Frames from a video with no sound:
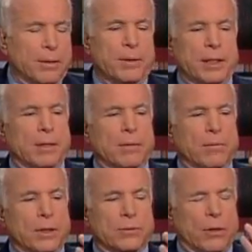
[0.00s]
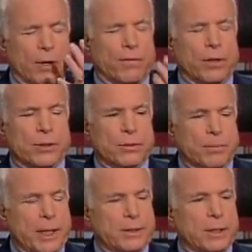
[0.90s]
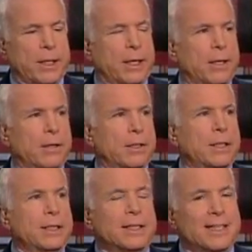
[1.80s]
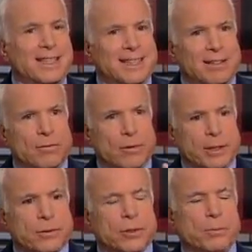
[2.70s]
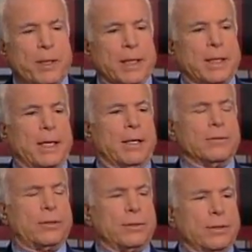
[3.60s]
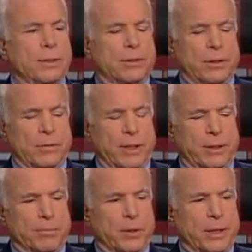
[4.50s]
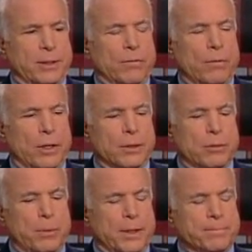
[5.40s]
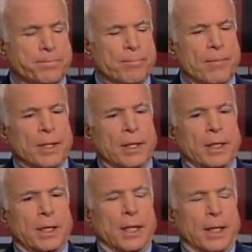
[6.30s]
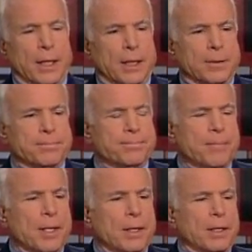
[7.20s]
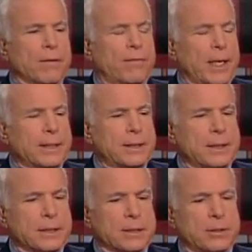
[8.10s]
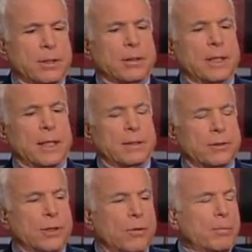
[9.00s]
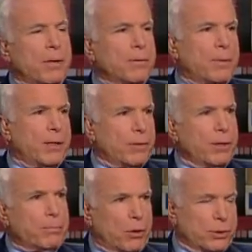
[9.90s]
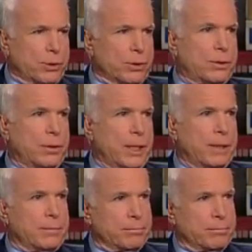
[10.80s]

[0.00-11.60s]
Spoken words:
mean, it's hard for us to imagine how, in retrospect, how serious the Great Depression was. But the fact is that Senator Obama, by the way, opposes that,